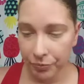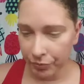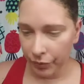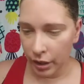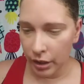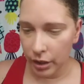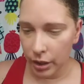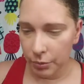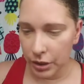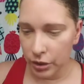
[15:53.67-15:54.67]
I'm
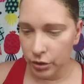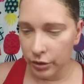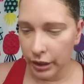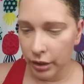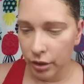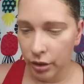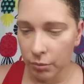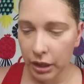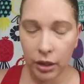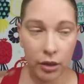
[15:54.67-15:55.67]
gonna do that on my other